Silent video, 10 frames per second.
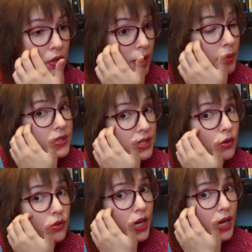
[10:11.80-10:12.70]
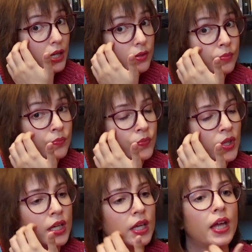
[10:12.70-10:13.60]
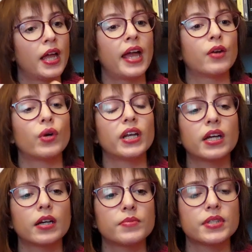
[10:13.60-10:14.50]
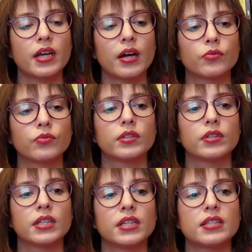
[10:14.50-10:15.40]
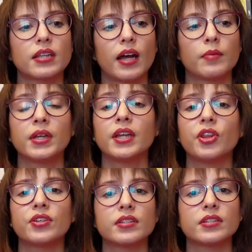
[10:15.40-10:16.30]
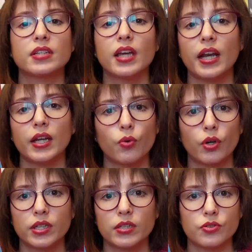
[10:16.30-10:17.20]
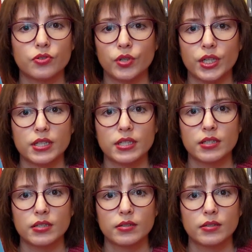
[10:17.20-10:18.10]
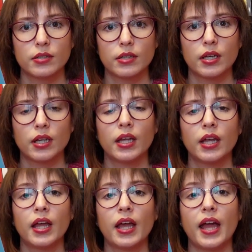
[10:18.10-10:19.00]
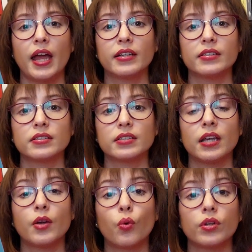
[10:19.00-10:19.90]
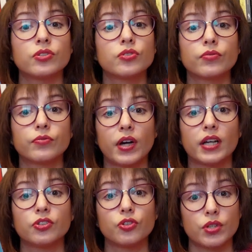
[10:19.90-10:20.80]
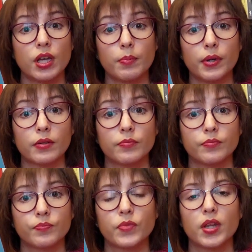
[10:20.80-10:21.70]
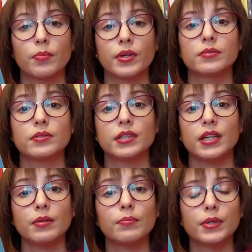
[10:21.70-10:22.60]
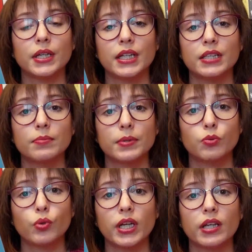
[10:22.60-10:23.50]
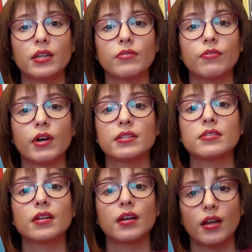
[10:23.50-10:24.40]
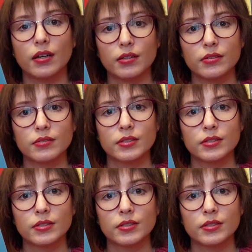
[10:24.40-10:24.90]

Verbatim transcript: comes down again. And when he comes down, this time he doesn't see anyone in the streets. And he wants to find Giuseppe, but in the between he finds a nun.